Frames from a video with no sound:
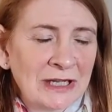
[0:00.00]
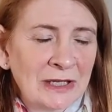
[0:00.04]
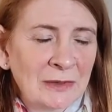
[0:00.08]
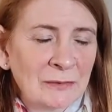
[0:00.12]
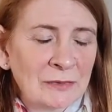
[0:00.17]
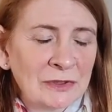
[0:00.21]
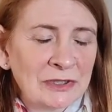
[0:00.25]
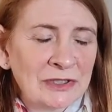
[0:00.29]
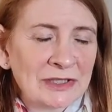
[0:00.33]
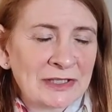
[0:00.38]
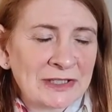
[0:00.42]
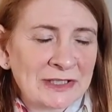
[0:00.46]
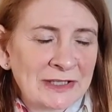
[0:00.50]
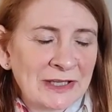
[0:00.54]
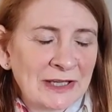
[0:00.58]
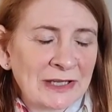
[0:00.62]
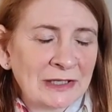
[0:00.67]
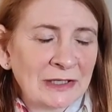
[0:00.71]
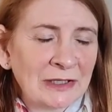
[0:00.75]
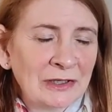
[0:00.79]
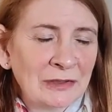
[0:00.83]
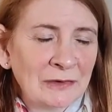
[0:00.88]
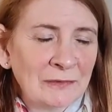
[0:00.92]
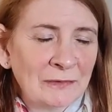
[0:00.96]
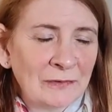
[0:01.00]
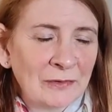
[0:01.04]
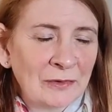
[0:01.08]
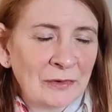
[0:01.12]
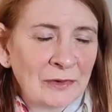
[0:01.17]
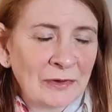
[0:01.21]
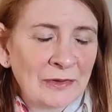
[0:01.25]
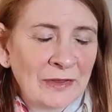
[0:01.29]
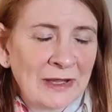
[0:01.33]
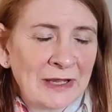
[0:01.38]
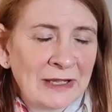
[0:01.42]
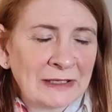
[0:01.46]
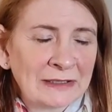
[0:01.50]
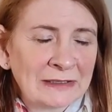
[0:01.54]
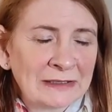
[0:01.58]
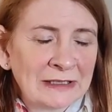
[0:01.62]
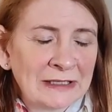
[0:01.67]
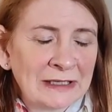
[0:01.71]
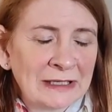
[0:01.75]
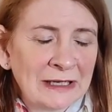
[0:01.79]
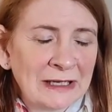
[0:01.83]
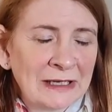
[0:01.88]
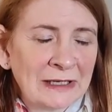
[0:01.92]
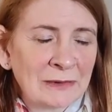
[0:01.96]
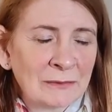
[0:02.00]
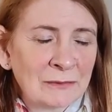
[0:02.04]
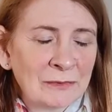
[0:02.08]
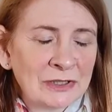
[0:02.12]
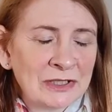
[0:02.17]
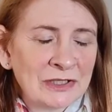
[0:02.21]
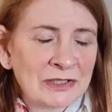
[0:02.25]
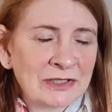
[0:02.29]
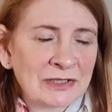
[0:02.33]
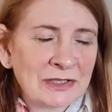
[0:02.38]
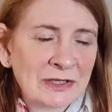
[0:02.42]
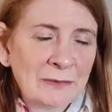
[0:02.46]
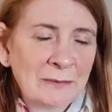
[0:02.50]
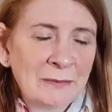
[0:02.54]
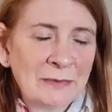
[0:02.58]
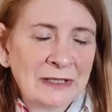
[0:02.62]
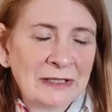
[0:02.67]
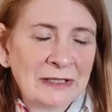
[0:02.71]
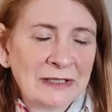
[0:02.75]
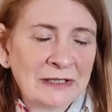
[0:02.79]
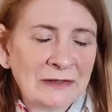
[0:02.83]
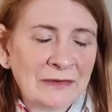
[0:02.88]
We just thank you for that, and we just commit